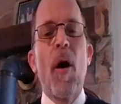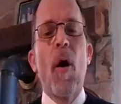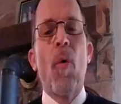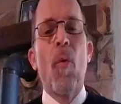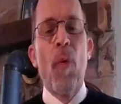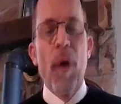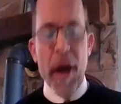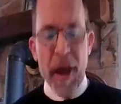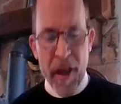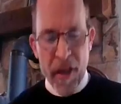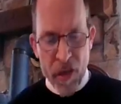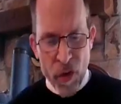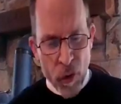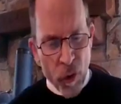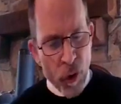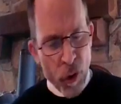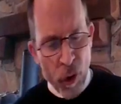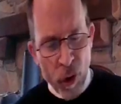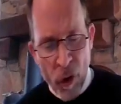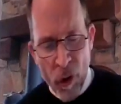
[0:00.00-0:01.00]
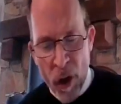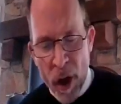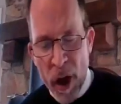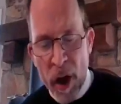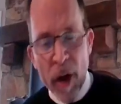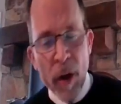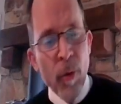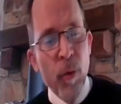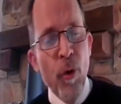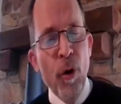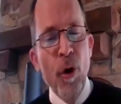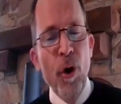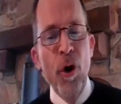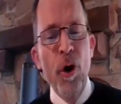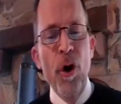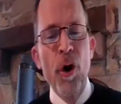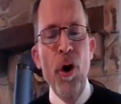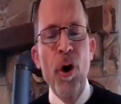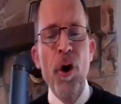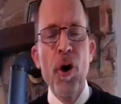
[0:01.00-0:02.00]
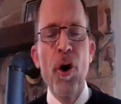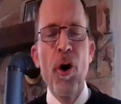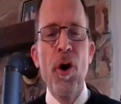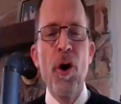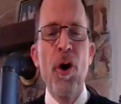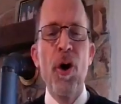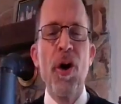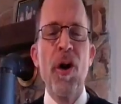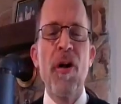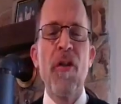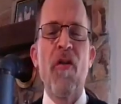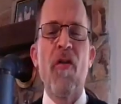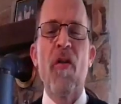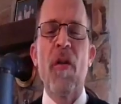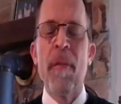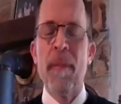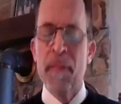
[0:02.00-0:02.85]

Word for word: When through the woods